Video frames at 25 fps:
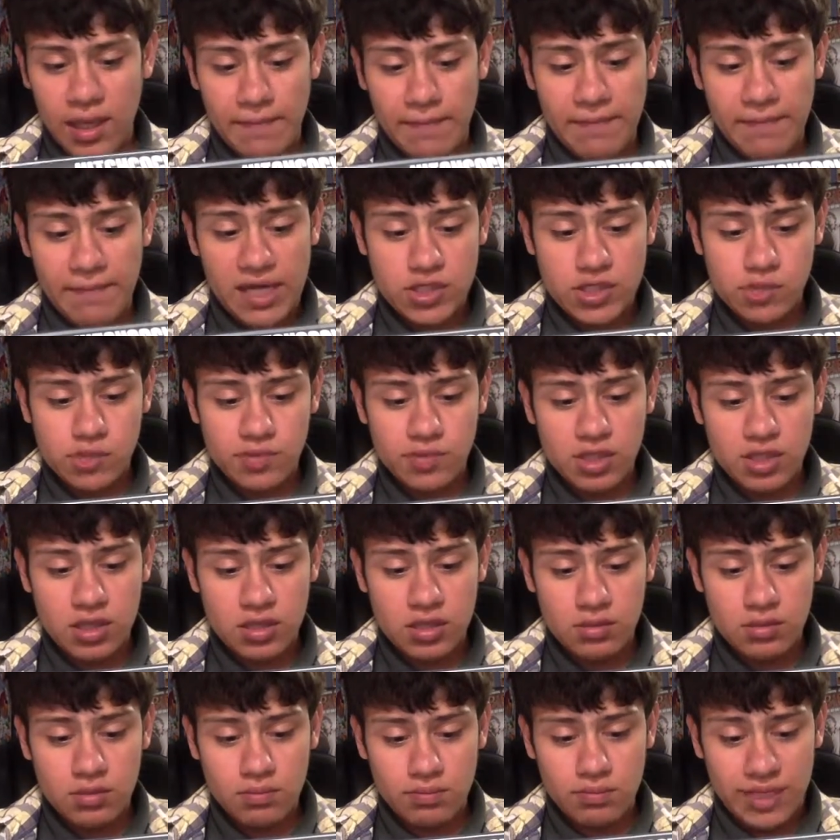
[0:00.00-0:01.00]

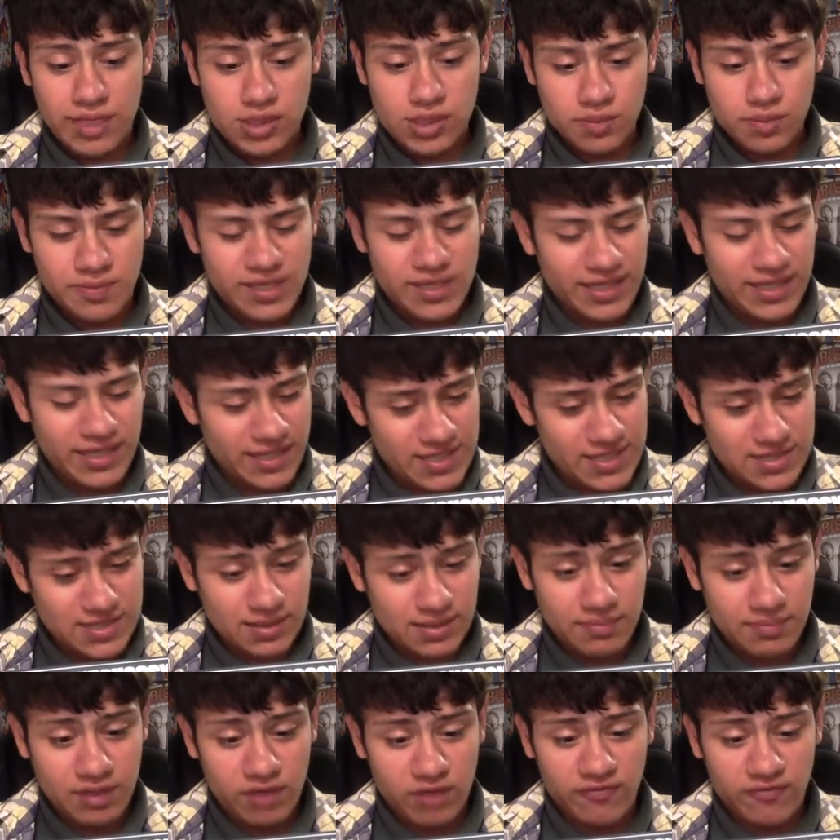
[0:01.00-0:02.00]
masterpiece
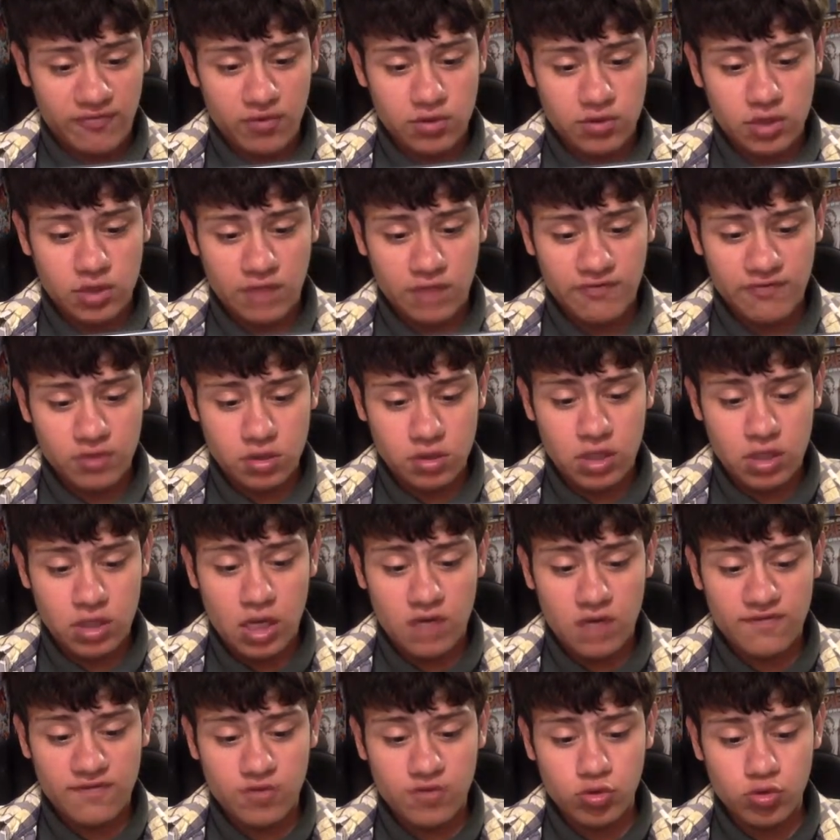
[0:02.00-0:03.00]
about a
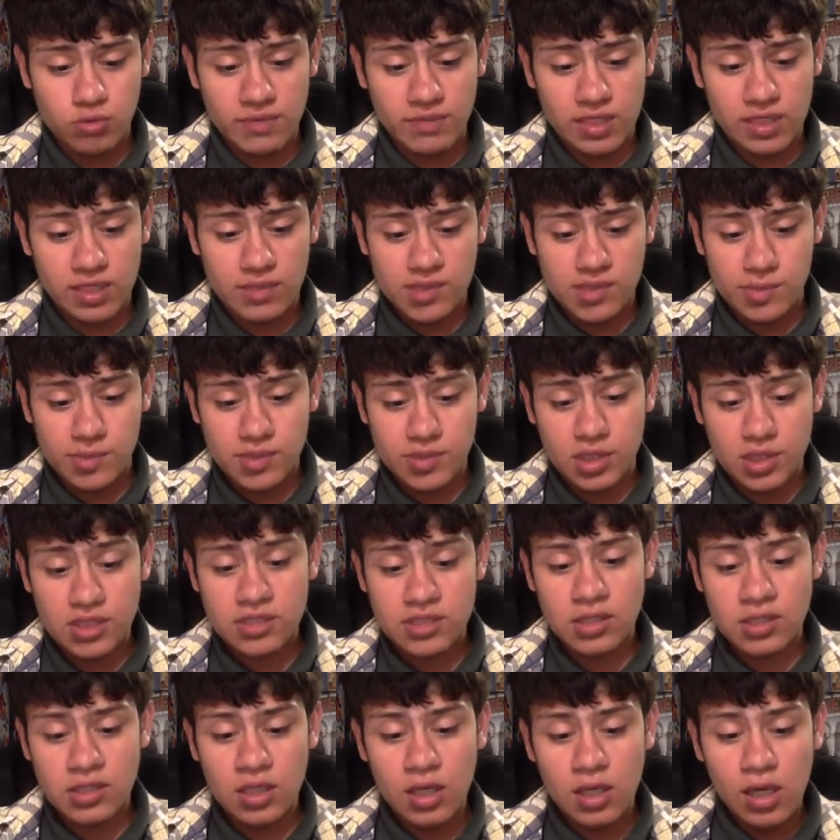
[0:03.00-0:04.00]
photographer who becomes
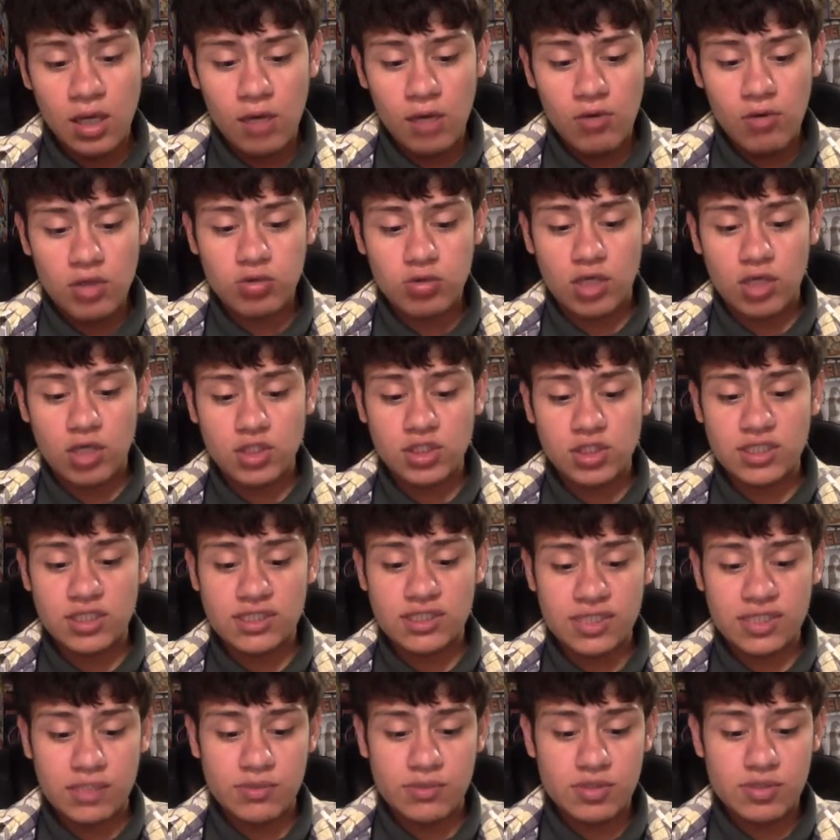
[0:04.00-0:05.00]
obsessed with watching
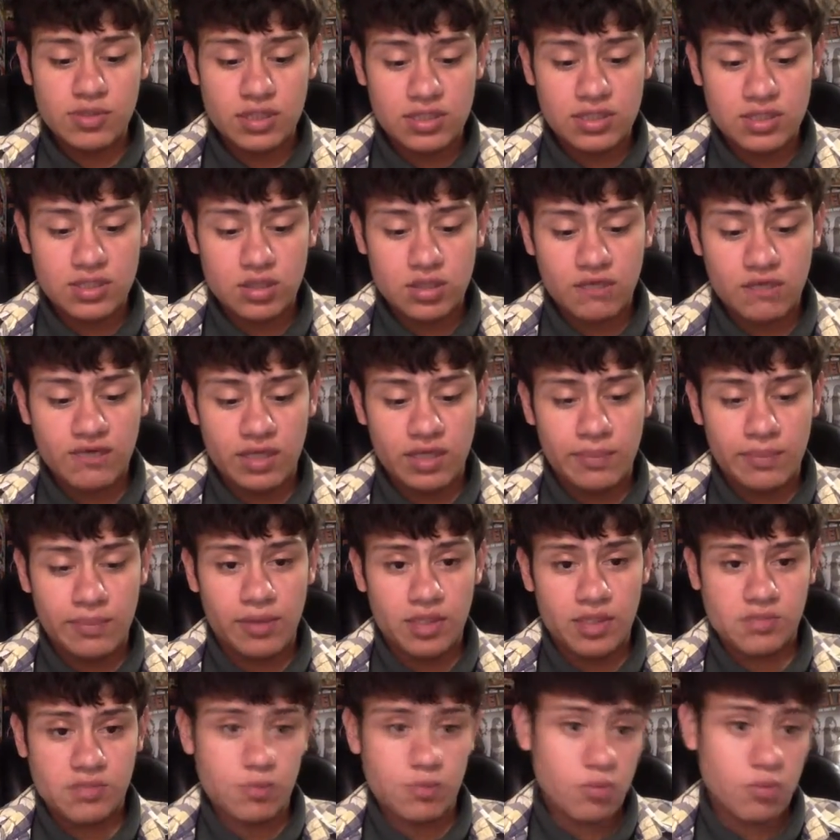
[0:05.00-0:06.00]
his neighbors and discovering a
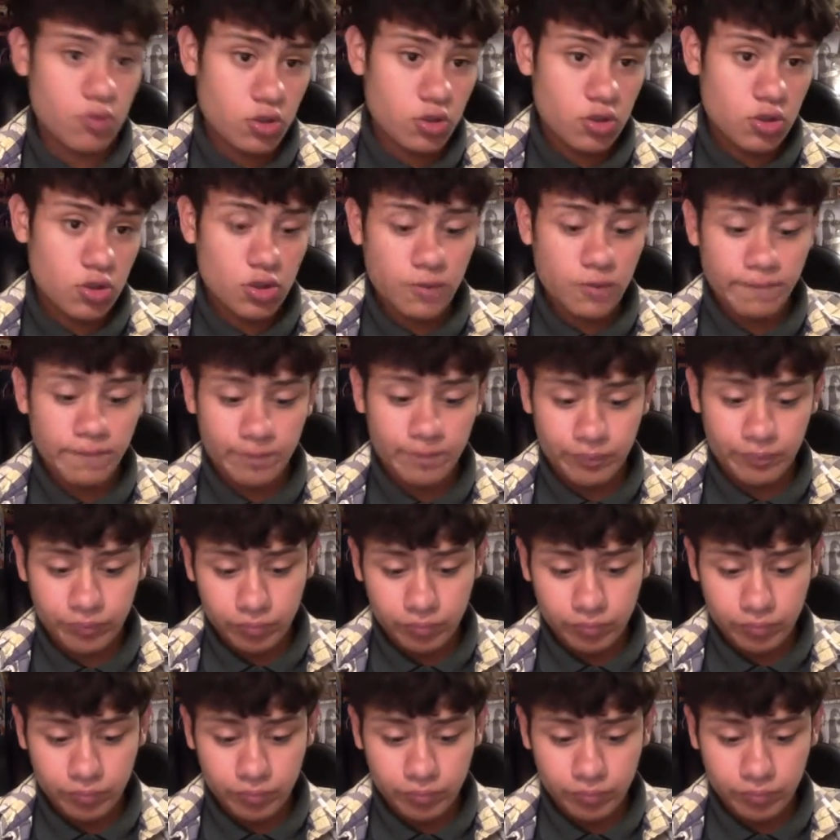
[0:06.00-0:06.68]
possible murder.